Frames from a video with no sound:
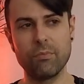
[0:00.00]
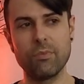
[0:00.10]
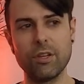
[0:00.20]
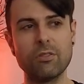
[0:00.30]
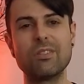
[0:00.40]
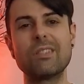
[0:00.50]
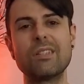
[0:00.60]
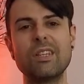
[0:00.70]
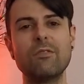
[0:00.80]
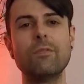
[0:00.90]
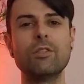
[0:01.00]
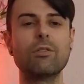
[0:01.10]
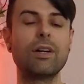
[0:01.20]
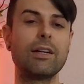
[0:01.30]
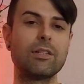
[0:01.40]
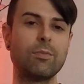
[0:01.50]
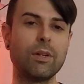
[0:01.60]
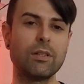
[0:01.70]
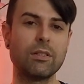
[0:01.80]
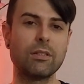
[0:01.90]
those individual
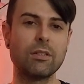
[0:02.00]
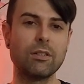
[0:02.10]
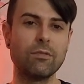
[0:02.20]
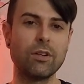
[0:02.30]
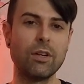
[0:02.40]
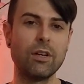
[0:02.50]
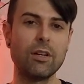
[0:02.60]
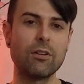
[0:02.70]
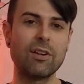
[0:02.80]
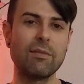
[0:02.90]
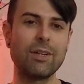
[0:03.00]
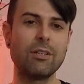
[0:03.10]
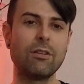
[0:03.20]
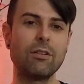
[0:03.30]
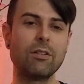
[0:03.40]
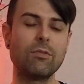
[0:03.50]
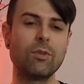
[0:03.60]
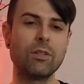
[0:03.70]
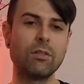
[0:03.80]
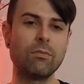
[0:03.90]
aspects instead of cramming it all into
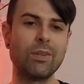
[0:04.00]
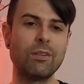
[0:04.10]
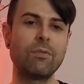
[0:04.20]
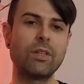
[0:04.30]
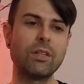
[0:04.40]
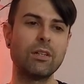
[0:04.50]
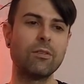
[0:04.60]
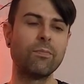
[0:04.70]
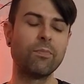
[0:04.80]
one big video.